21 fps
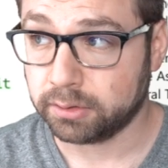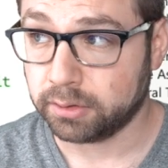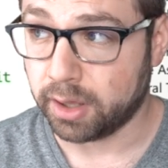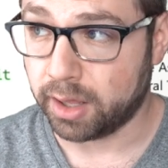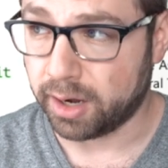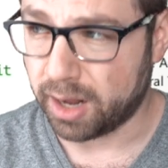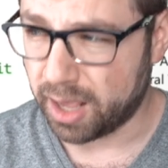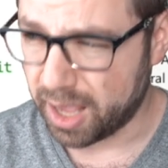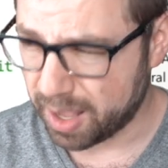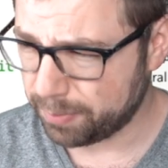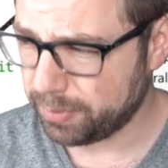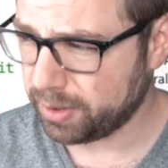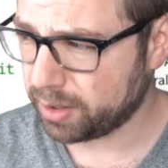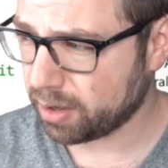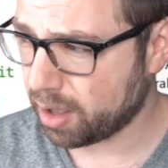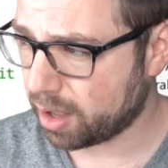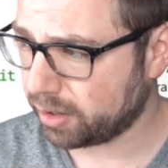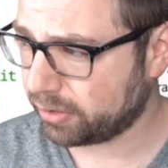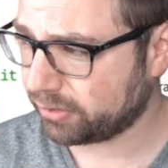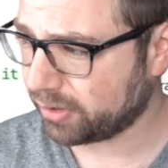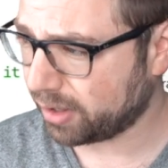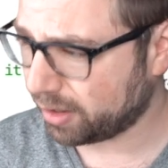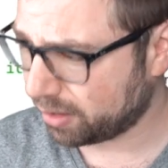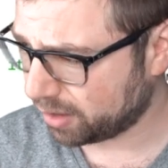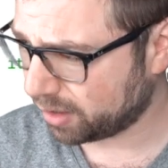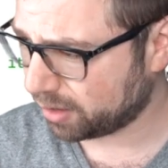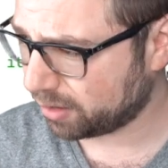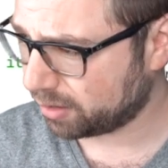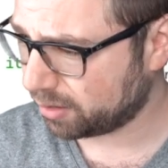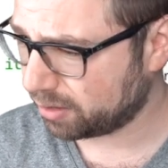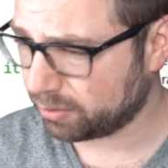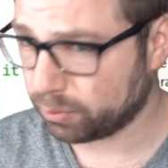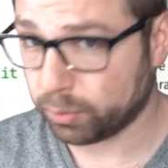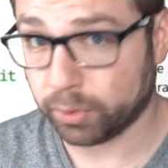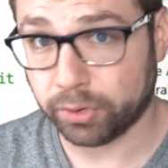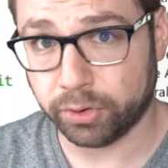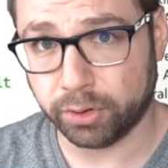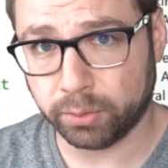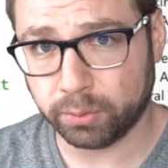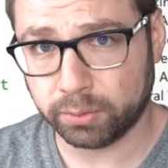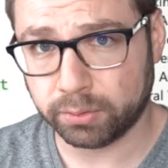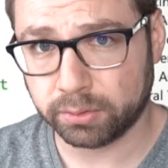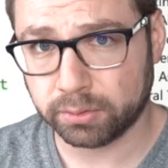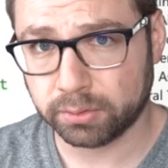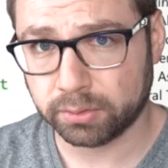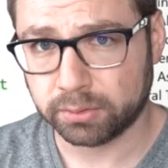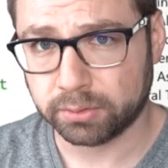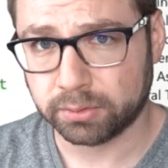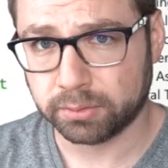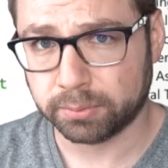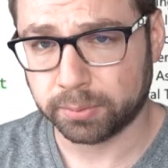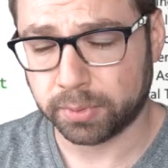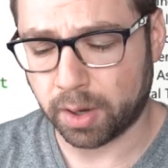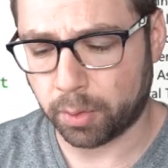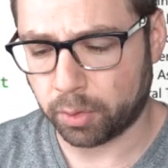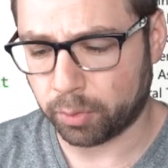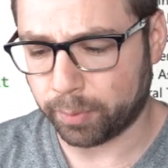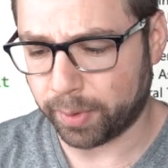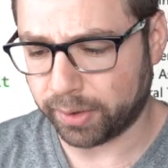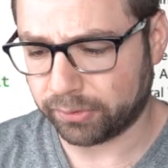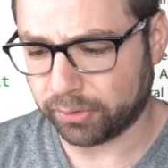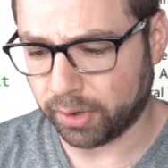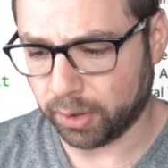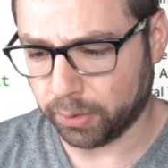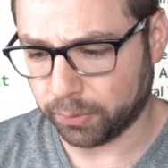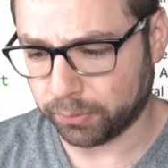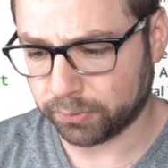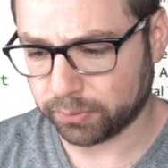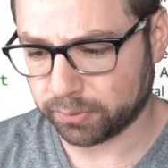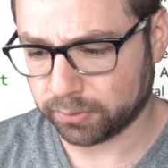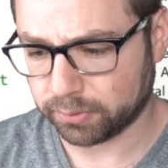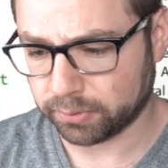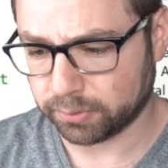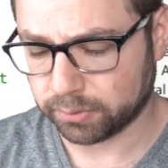And I am being honest, I think, with you, but not with myself.